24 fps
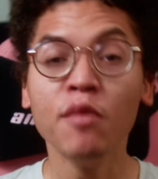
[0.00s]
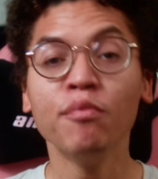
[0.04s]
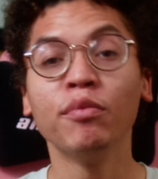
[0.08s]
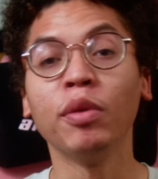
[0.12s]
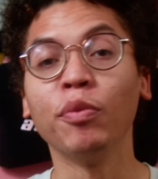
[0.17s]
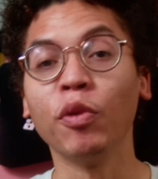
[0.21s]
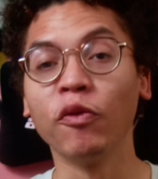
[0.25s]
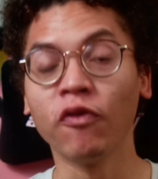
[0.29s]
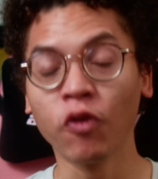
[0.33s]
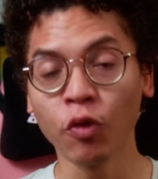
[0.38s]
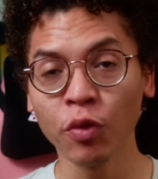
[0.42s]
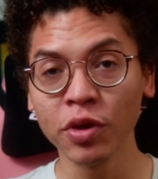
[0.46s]
But
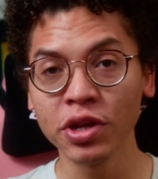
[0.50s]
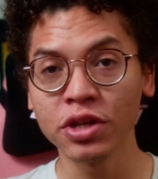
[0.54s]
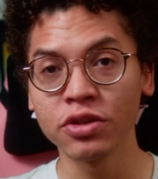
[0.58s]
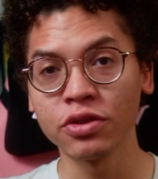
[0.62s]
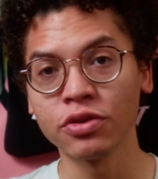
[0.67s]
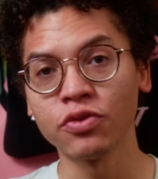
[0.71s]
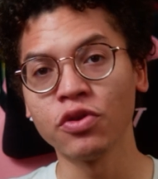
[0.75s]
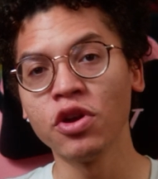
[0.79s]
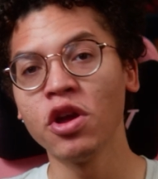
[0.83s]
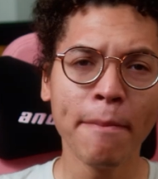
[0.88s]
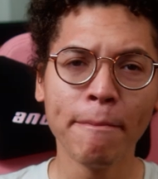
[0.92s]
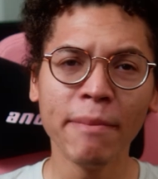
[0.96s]
before we
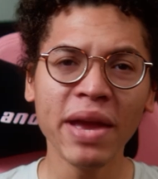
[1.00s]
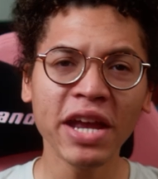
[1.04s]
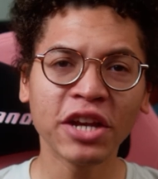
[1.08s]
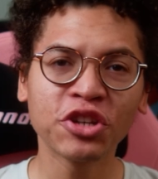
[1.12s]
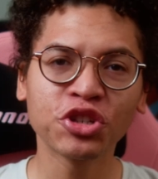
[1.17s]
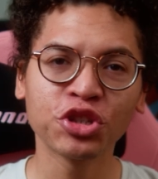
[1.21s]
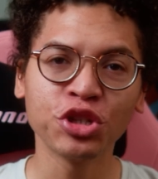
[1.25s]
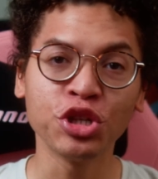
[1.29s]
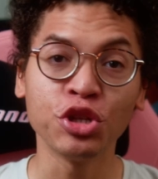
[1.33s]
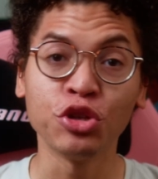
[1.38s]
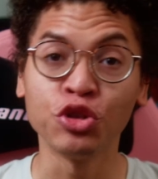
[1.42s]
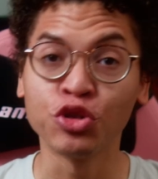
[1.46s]
do, make
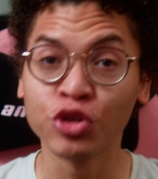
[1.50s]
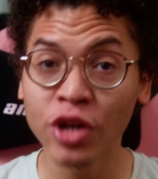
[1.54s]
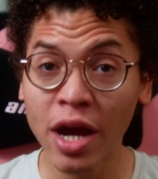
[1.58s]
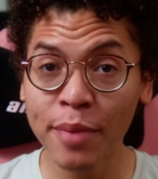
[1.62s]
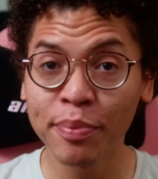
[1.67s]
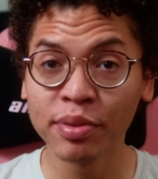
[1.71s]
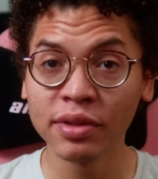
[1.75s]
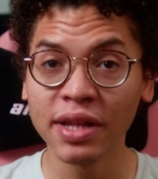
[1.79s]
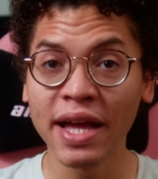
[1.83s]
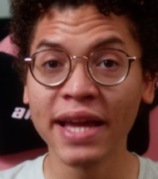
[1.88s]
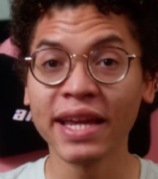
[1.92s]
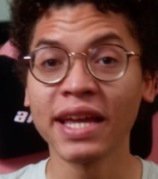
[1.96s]
sure you drop
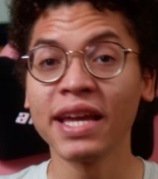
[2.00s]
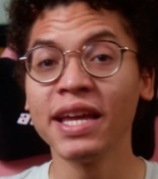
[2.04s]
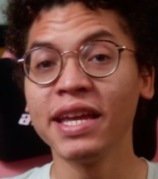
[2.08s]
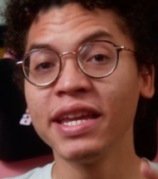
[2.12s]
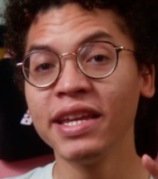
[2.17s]
a like,